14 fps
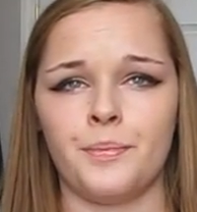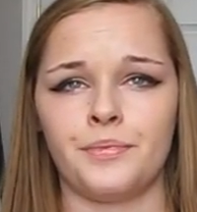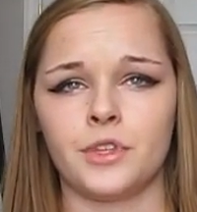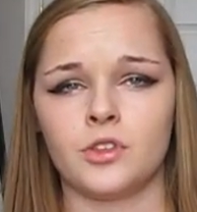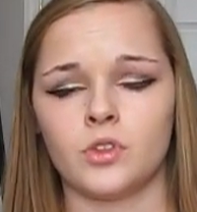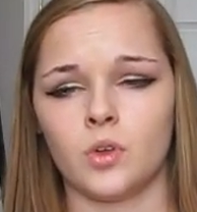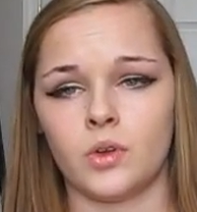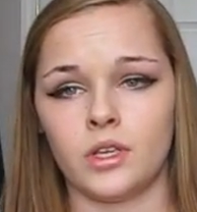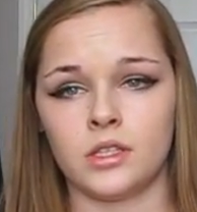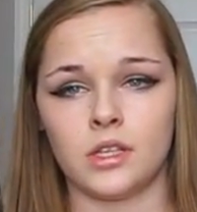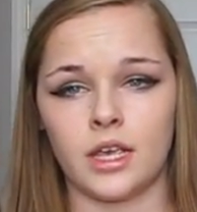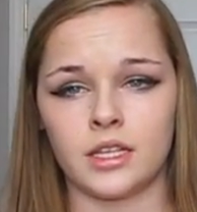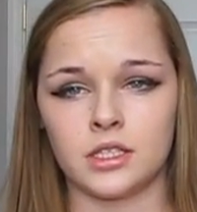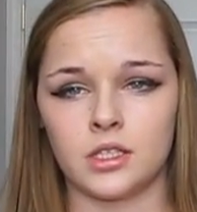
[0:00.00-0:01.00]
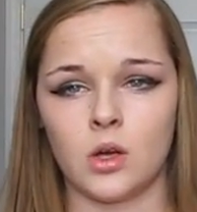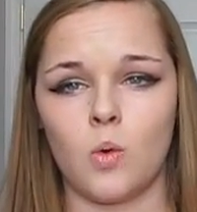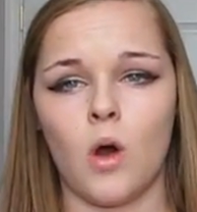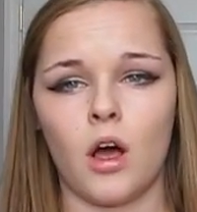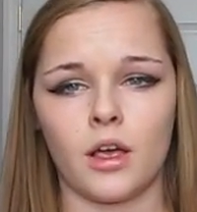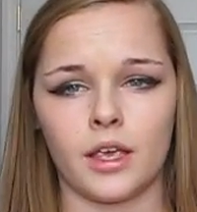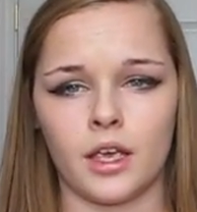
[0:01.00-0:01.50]
so he's like still
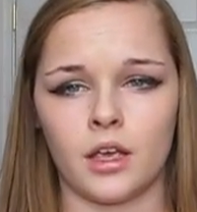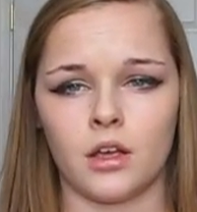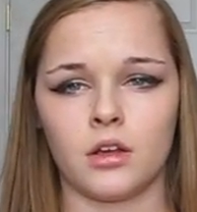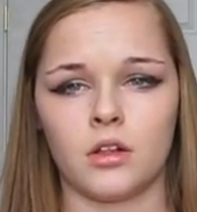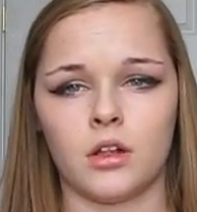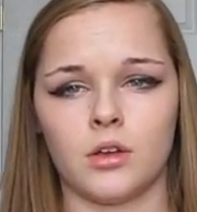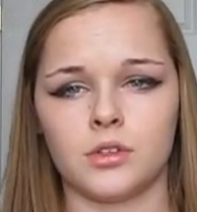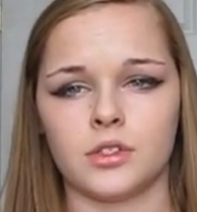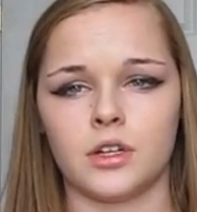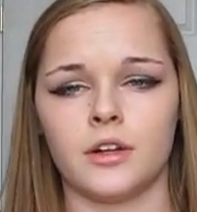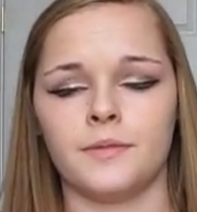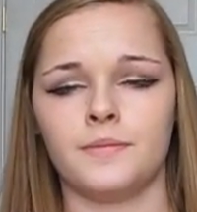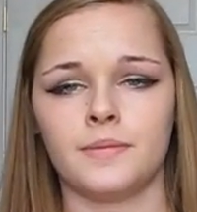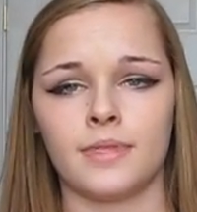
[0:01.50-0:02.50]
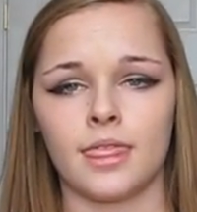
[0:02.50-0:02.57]
walking closer,